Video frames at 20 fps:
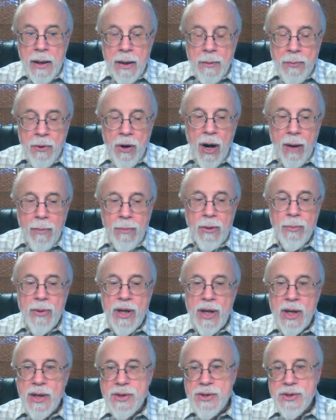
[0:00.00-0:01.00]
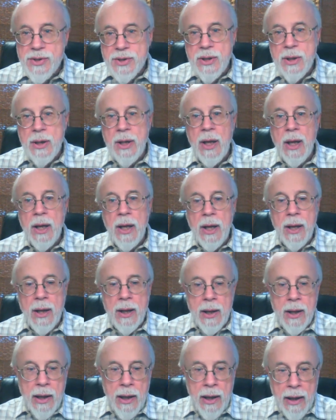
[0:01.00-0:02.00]
problem is,
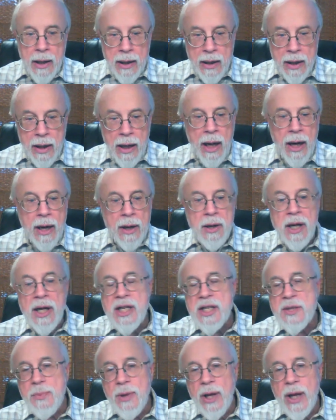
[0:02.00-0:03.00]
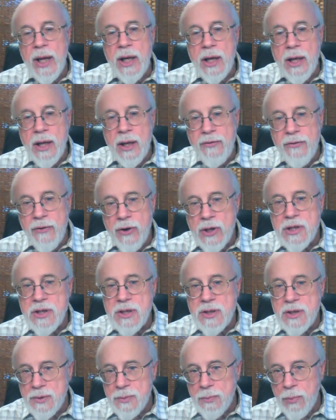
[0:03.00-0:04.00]
I explained in the
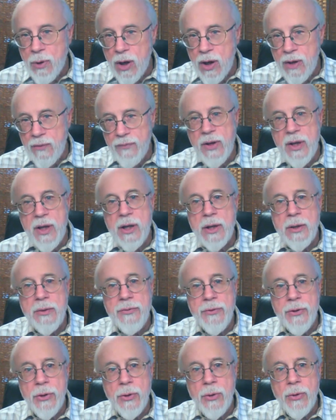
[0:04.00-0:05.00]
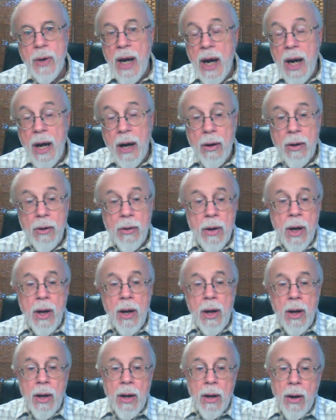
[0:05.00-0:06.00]
first part of the interview how
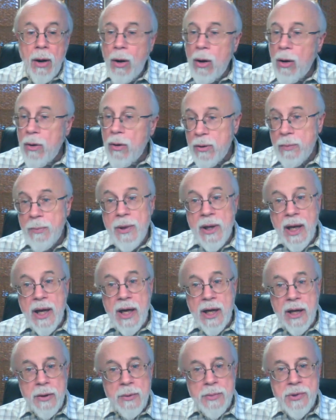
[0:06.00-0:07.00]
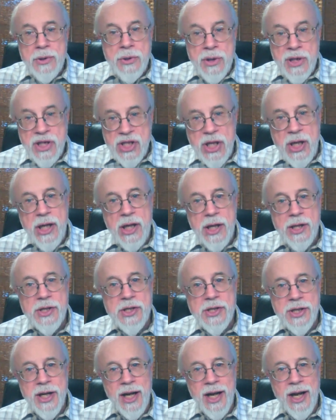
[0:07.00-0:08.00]
all the molecular
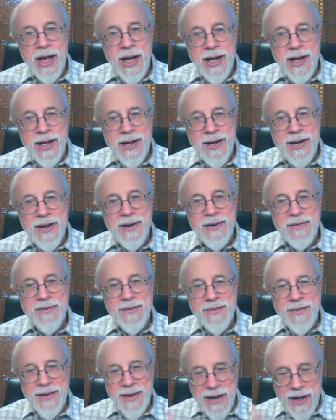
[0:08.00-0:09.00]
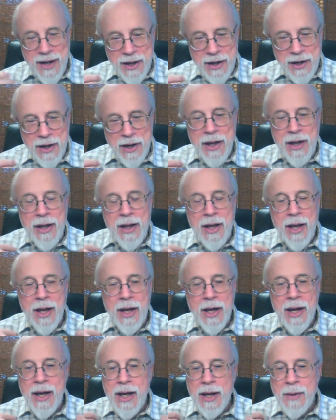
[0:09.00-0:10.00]
machines in
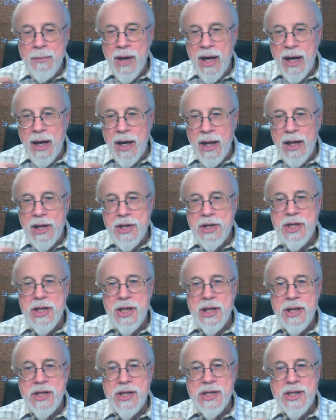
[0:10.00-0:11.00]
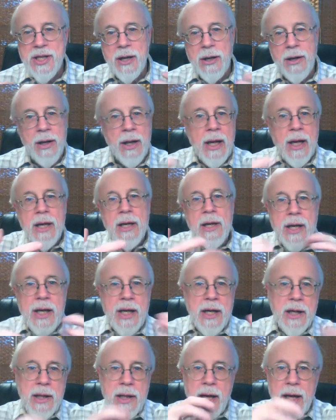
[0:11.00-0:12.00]
biology and the cell need
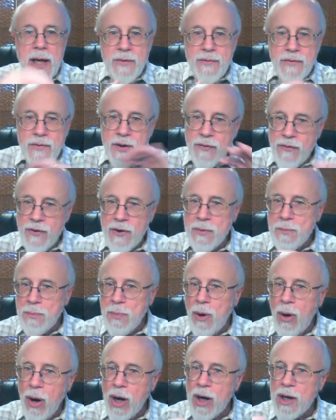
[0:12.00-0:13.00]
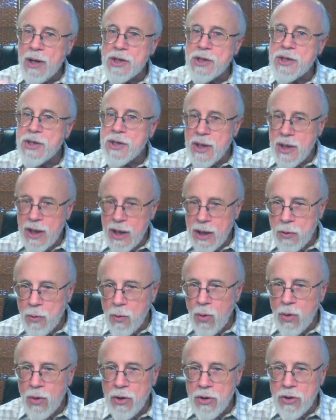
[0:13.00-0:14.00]
a lot of different parts in
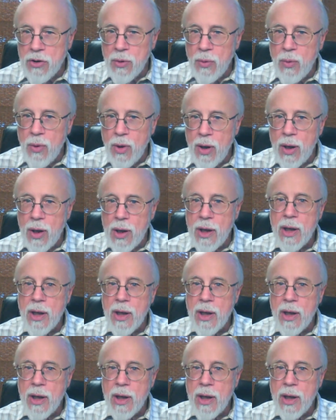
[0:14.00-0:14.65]
order to work.